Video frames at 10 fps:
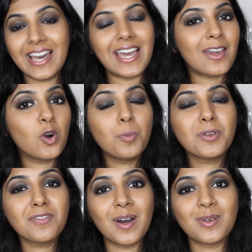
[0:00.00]
I hope
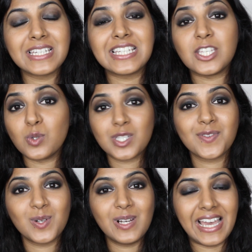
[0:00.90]
you found it
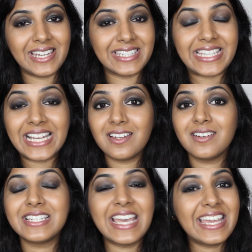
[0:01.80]
useful and it
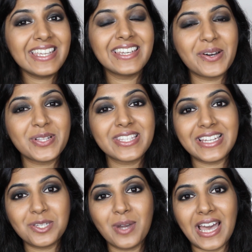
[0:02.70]
cleared any doubts
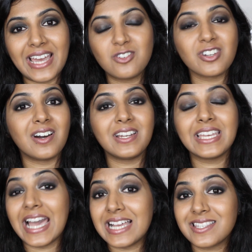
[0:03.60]
that you had
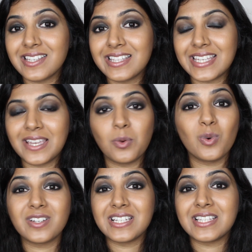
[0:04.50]
regarding acids and
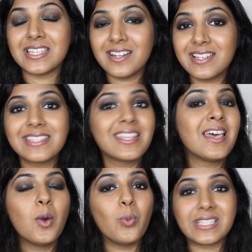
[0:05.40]
what it does,
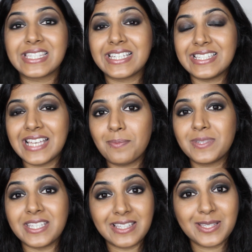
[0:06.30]
what skin
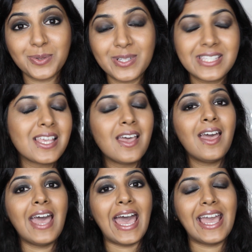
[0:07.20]
types it suits.
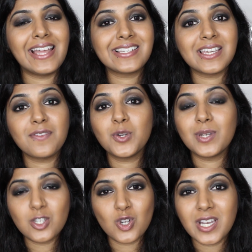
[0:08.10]
And if you
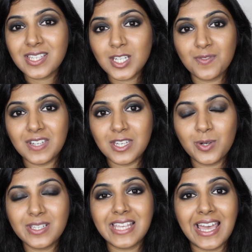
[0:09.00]
enjoy such
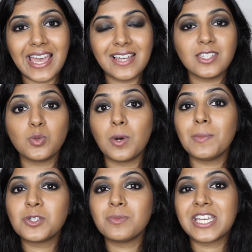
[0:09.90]
videos and you want
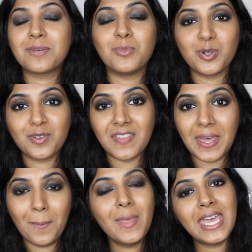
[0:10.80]
me to make more of
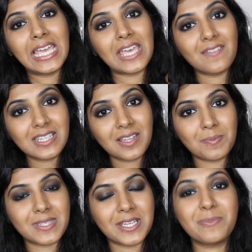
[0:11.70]
them, give it a
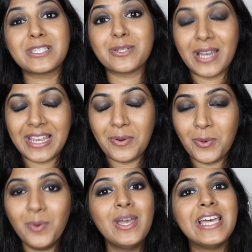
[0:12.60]
thumbs up so I
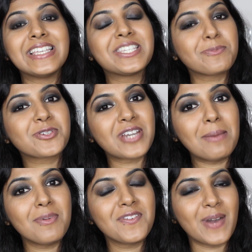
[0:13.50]
know.
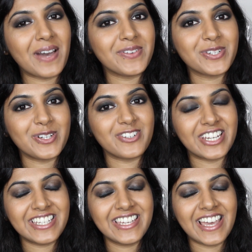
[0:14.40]
Subscribe if you haven't
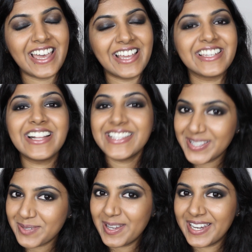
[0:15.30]
already, and I'll
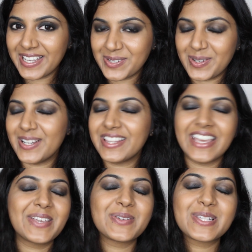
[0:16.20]
see you in my next one.
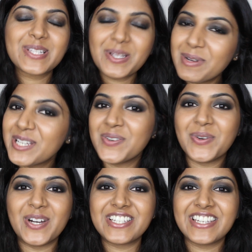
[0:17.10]
Thank you so much for
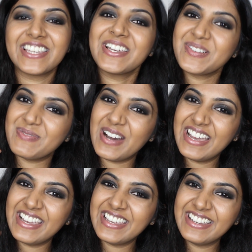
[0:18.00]
watching.
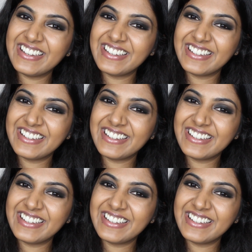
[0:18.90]
Bye!